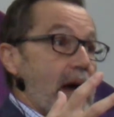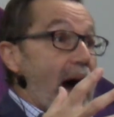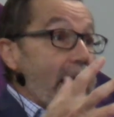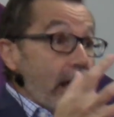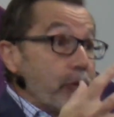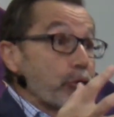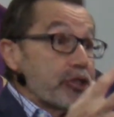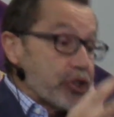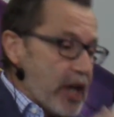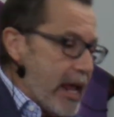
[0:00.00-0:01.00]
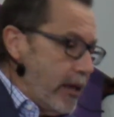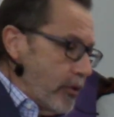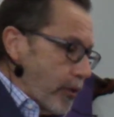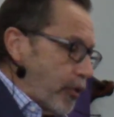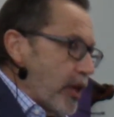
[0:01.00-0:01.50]
I
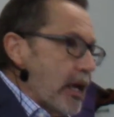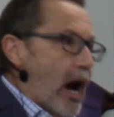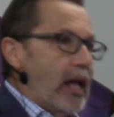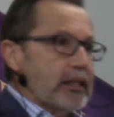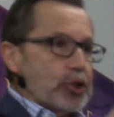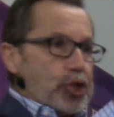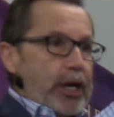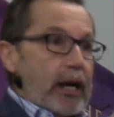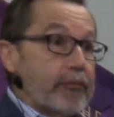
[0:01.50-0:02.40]
understand the theology